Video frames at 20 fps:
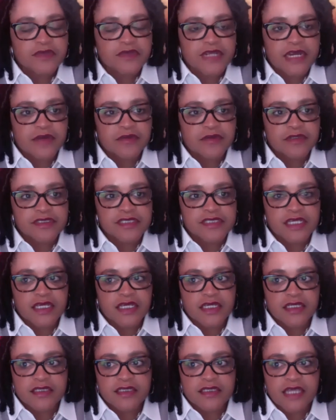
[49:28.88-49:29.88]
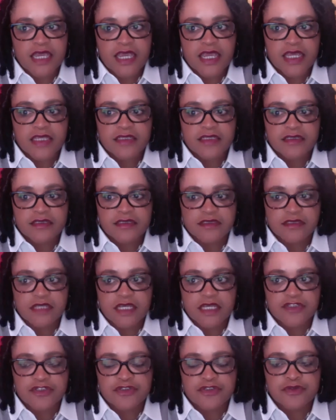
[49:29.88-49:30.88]
it I will say is as
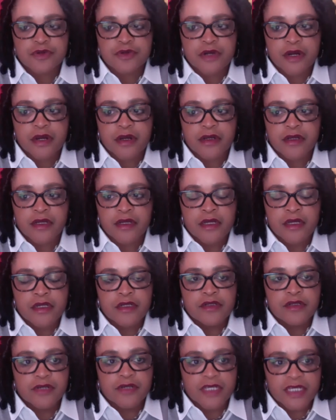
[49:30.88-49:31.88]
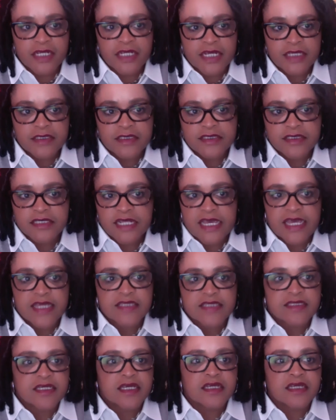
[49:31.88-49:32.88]
you are looking at the
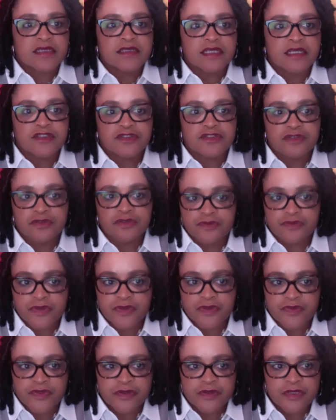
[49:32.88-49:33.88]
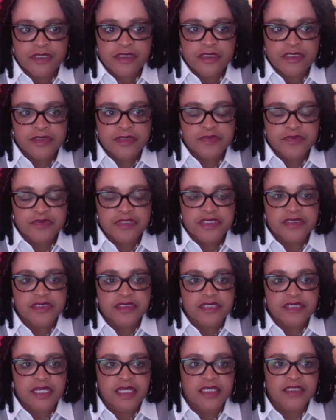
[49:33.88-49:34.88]
slide decks, as you're reviewing this
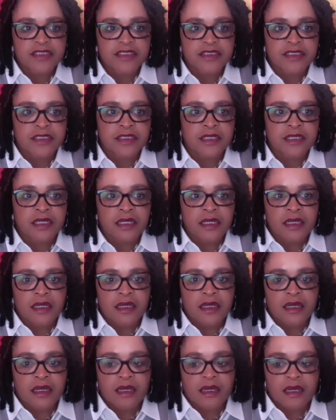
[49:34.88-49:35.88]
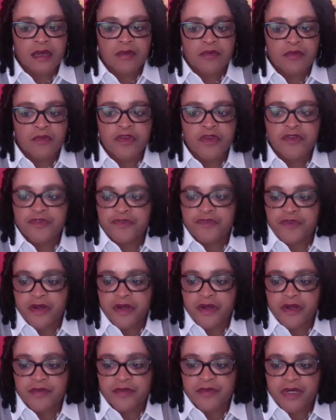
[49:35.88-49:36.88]
presentation, we
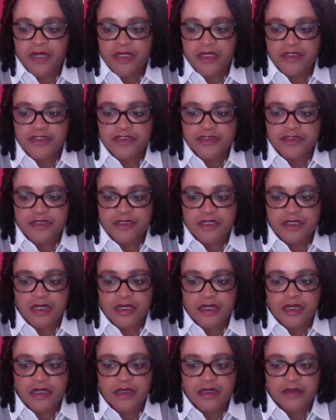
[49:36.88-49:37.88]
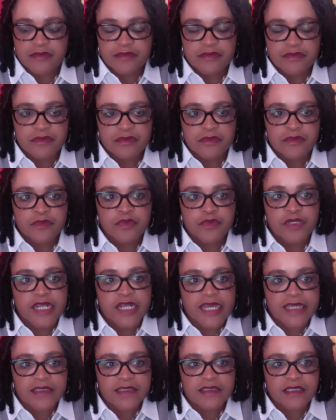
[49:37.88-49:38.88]
very much would
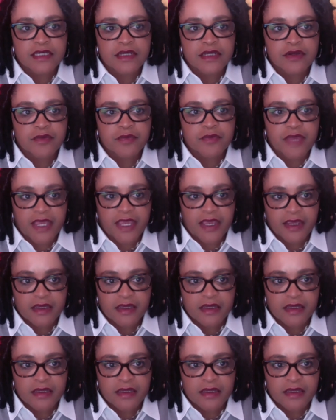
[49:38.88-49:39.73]
like to hear back